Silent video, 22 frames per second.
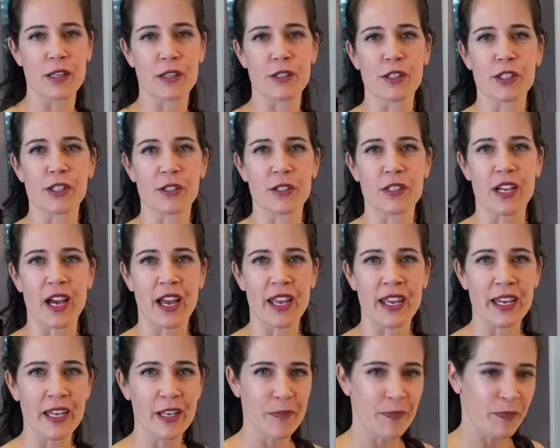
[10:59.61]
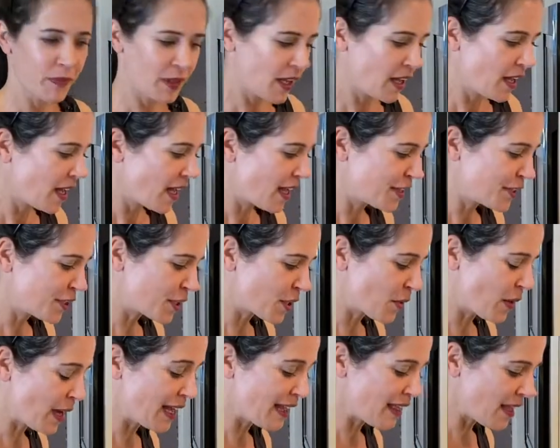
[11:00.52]
is Your Diet? And so
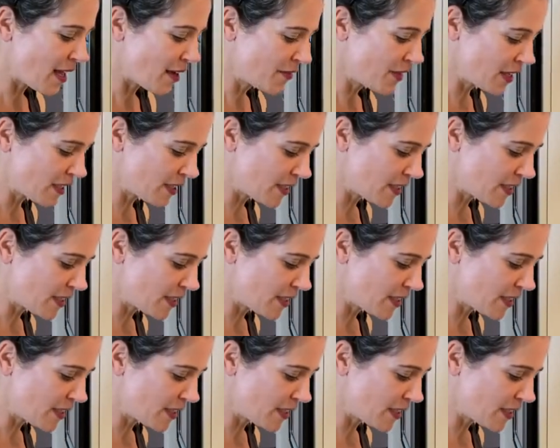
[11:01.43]
I love these